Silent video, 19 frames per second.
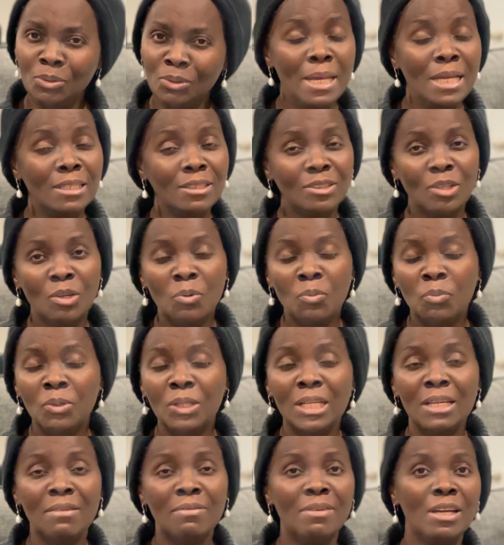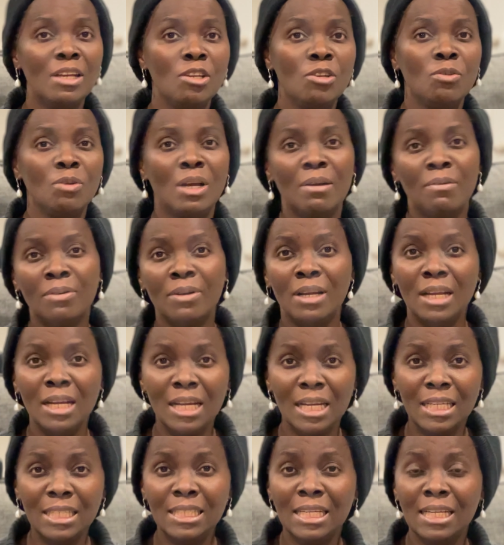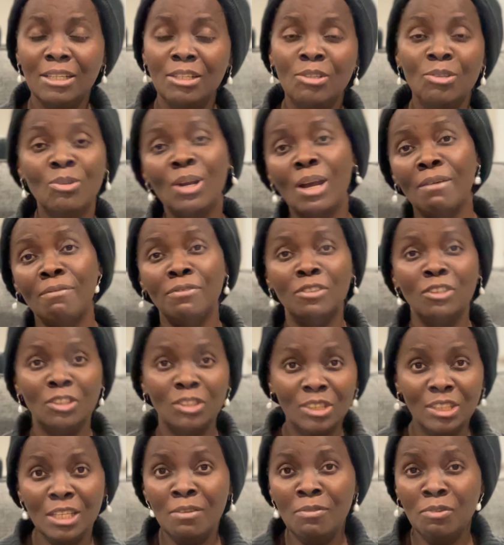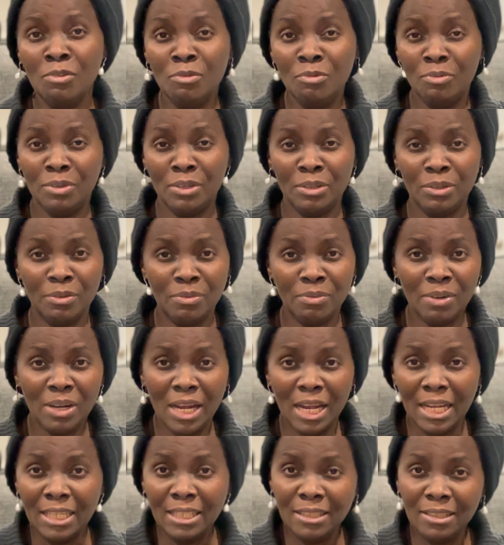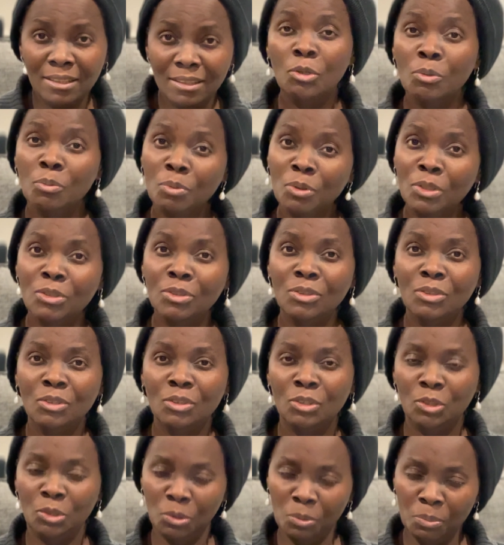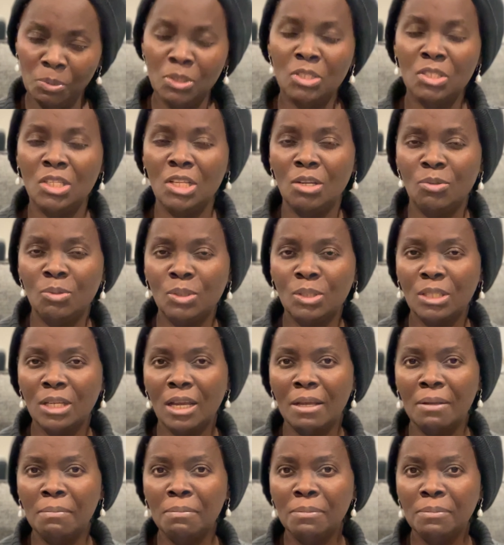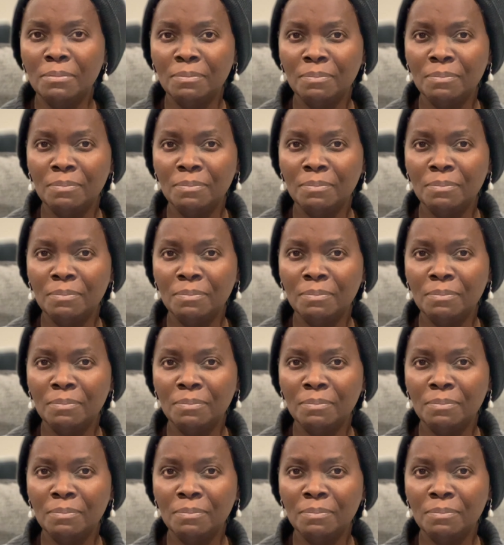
Based on whatever you have heard that you have not even verified, no one should be stereotyped.